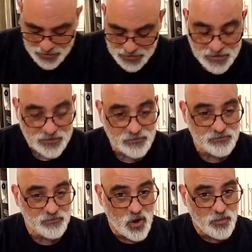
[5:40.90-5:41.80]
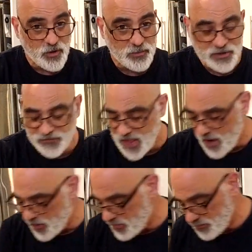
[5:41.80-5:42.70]
this is all-purpose
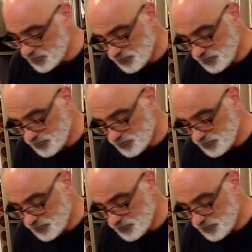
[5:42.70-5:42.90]
flour.